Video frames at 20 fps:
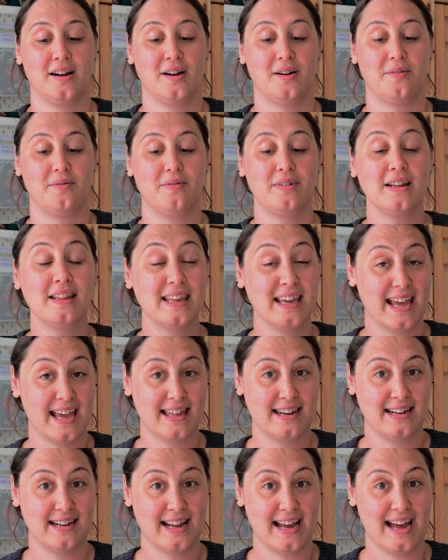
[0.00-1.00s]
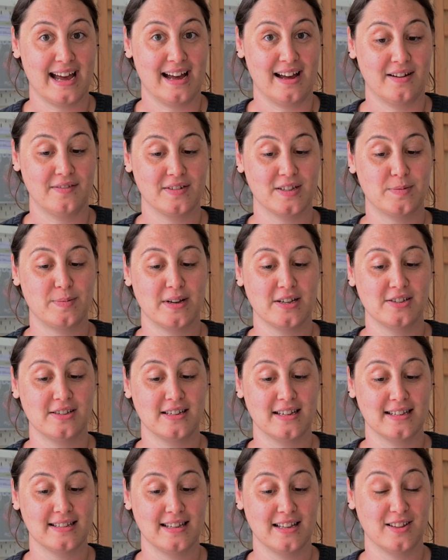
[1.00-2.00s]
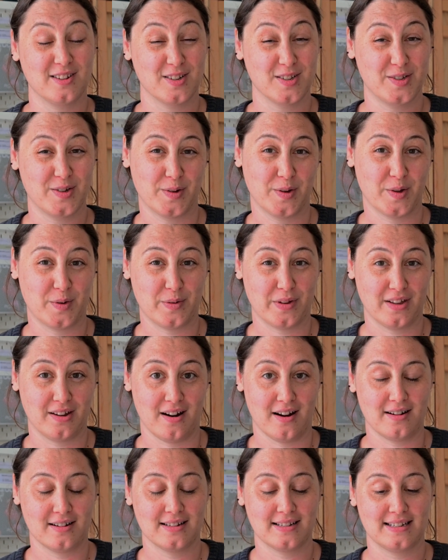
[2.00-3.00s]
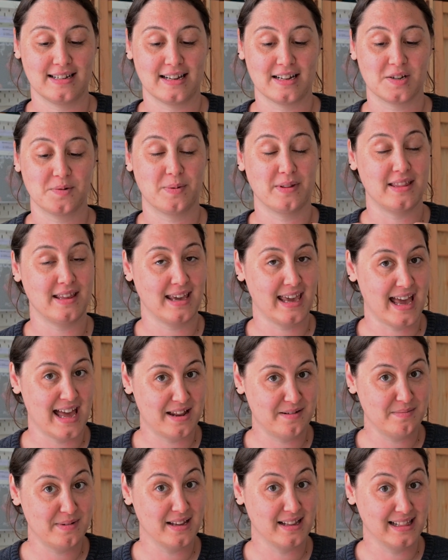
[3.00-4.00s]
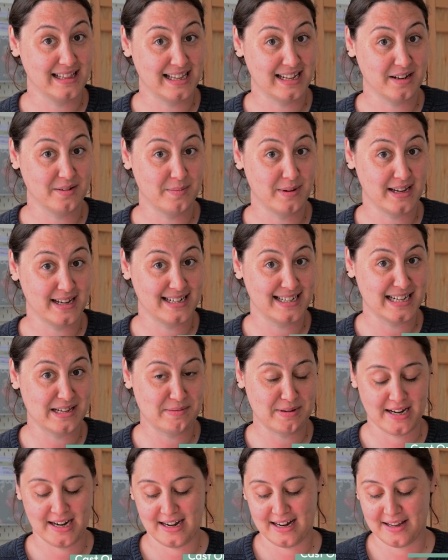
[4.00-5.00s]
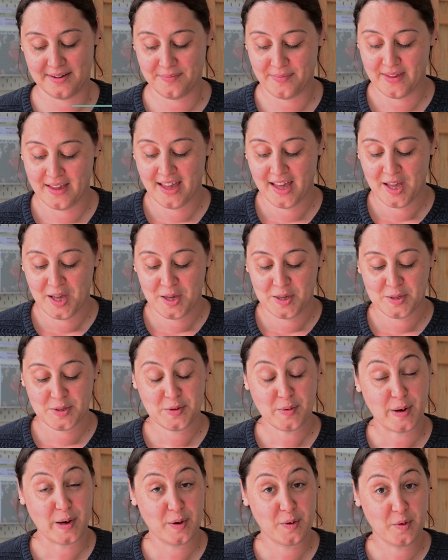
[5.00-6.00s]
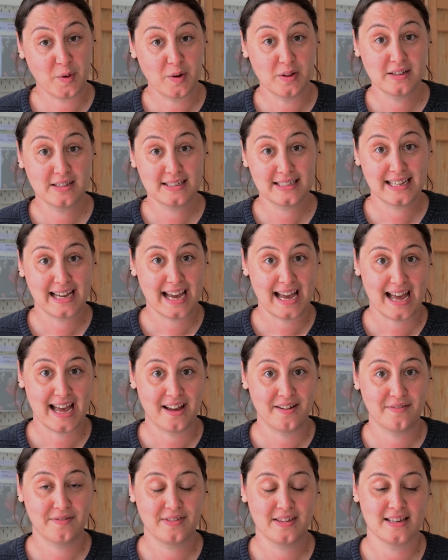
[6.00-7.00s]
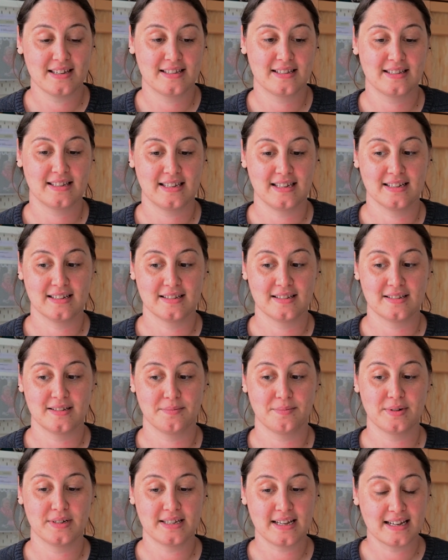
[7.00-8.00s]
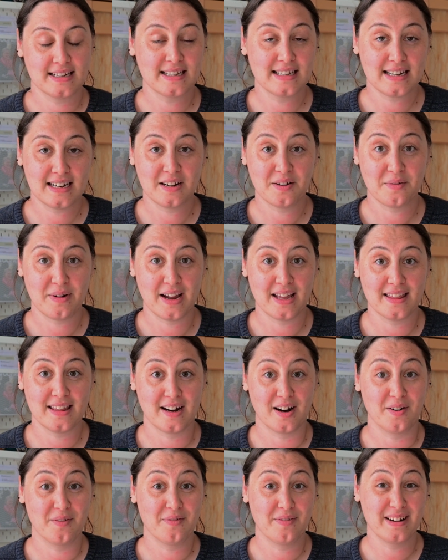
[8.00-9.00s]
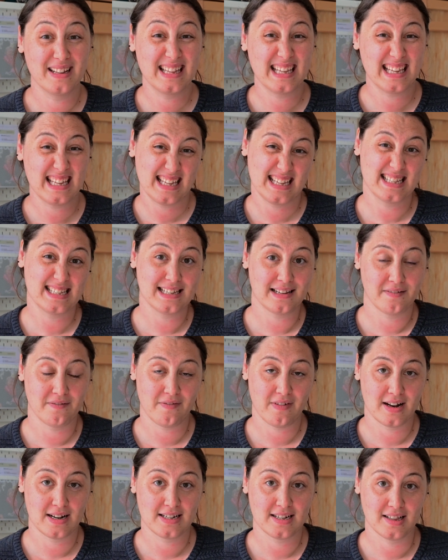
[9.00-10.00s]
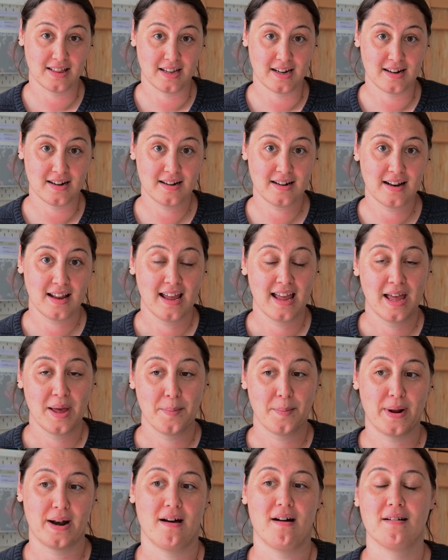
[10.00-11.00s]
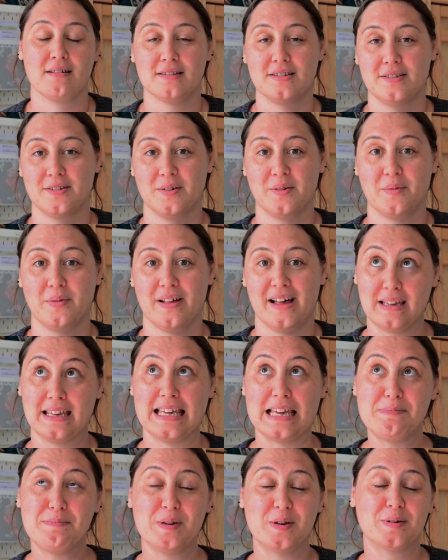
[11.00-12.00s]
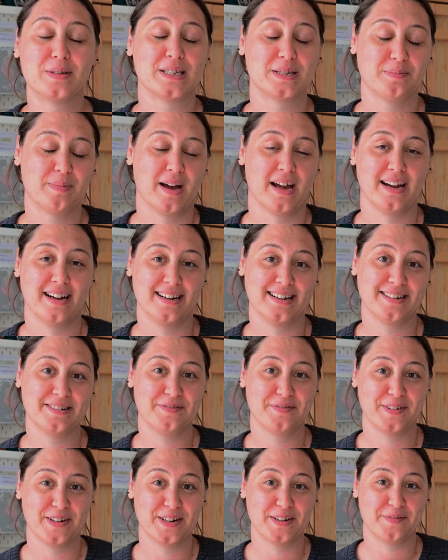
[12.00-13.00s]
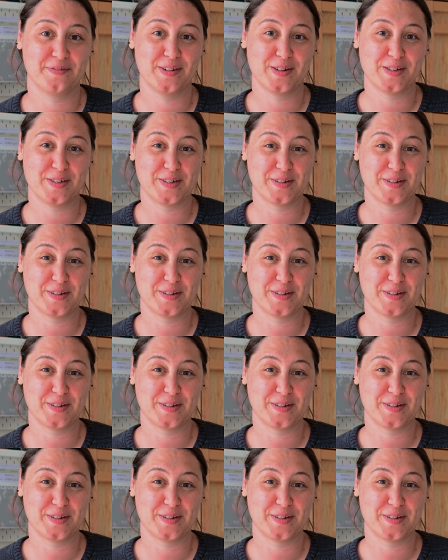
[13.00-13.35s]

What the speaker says: really handy to have, especially because they look so good with garter stitch, but they can be a little bit intimidating. So our goal is to have these skills presented in a way that are really easy and fun to learn, but also will keep you inspired for your future